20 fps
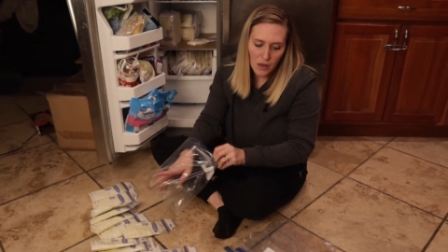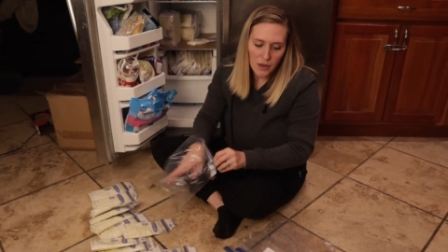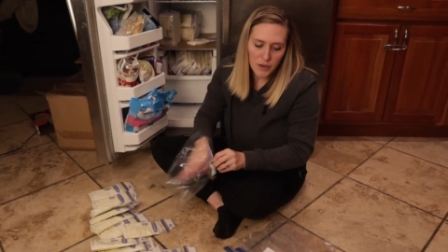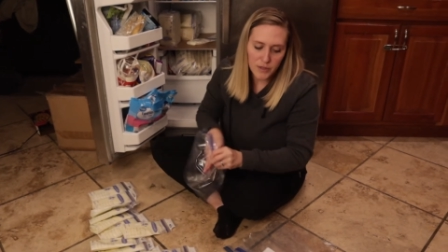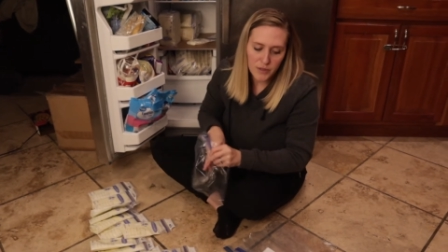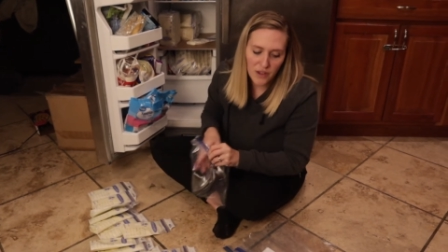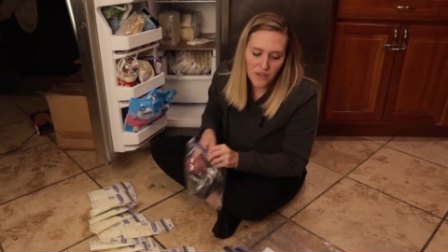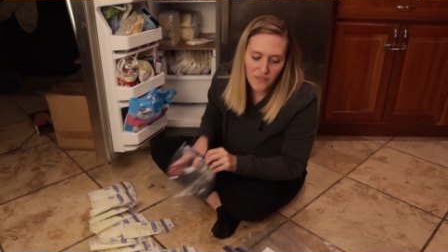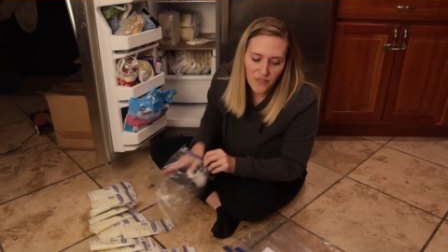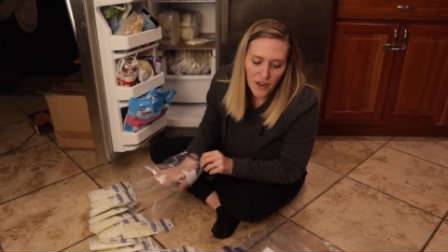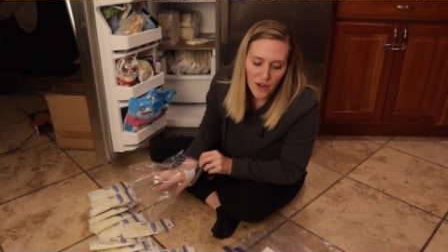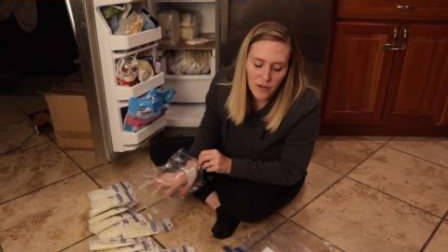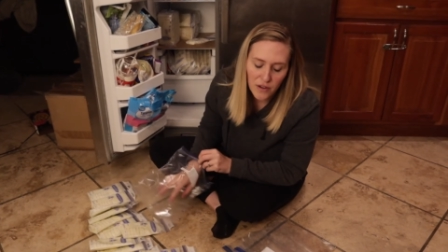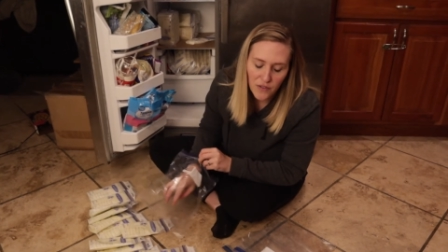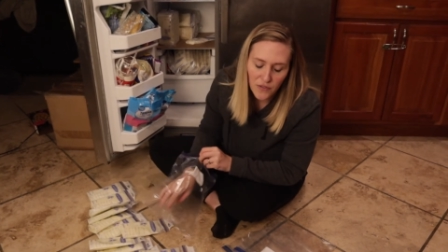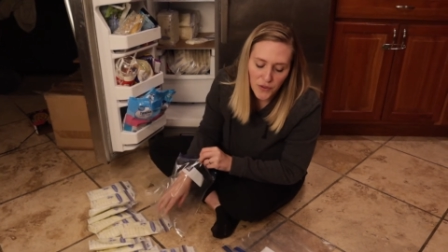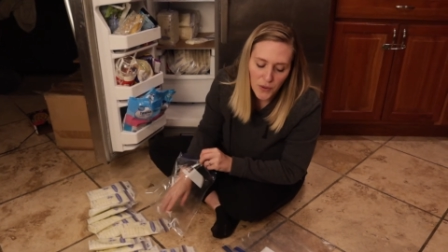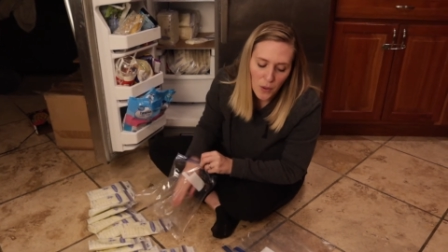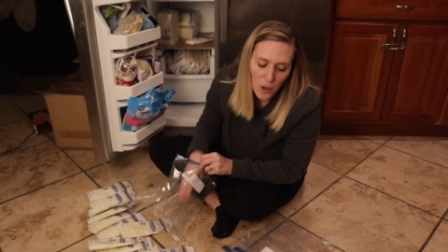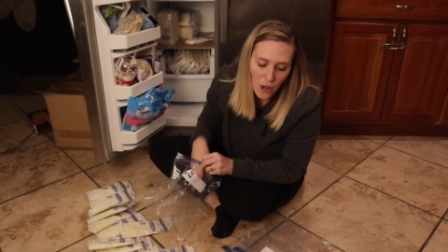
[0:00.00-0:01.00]
So I found
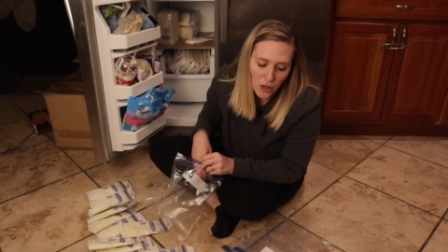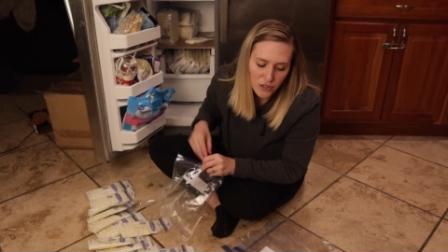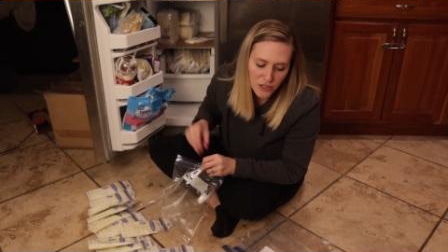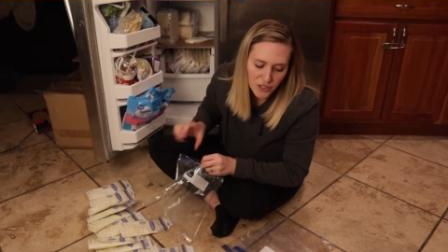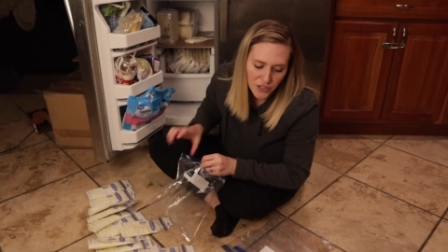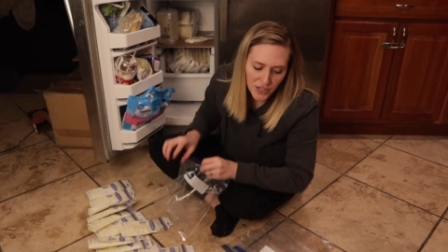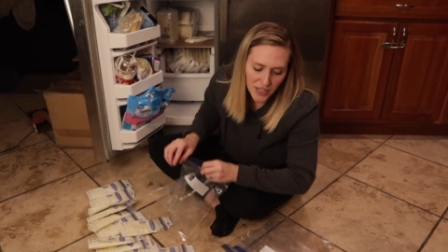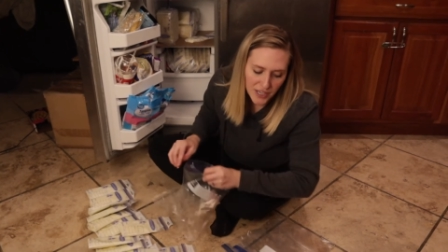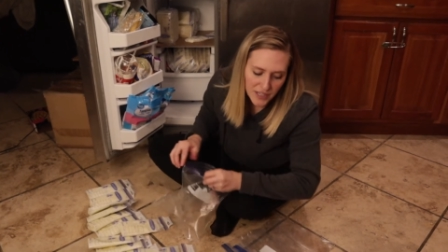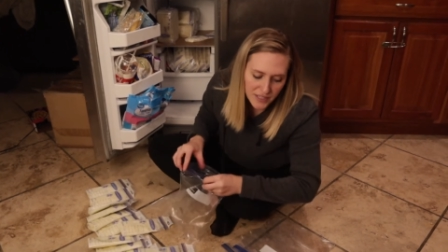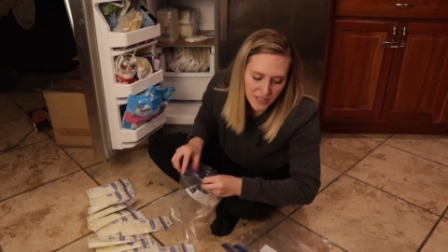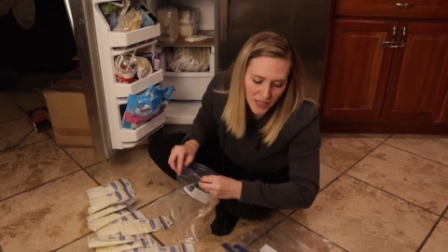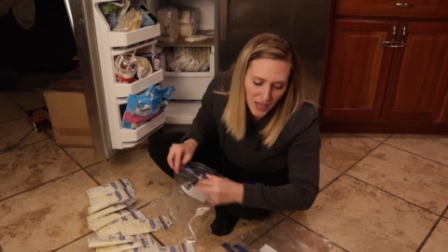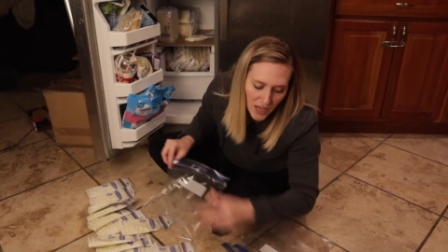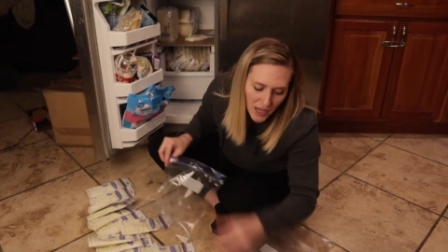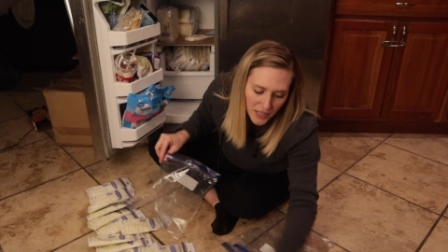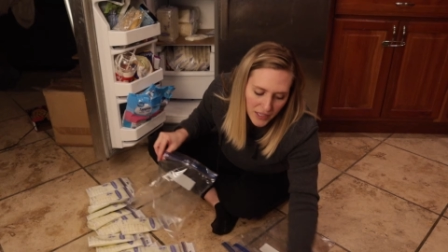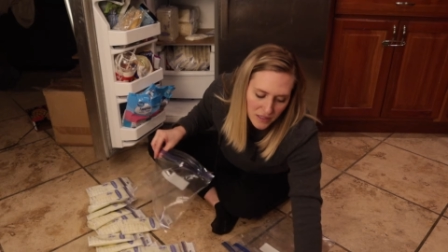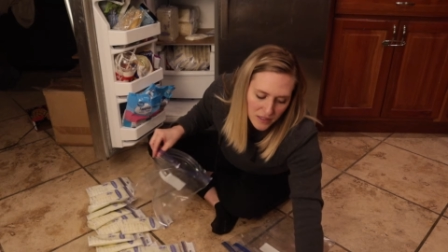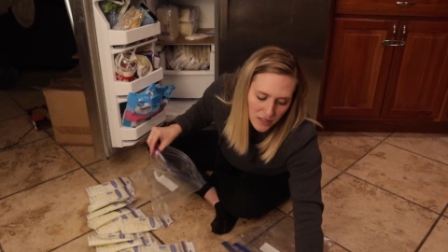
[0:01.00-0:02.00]
if you alternate
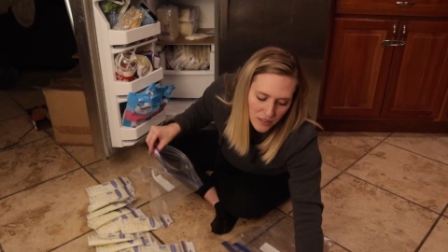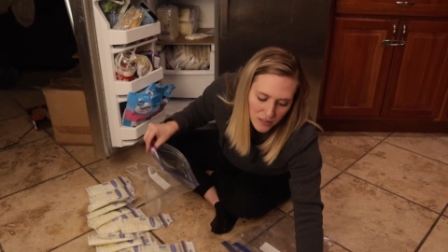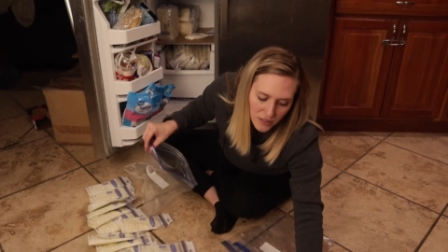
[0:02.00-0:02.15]
sides,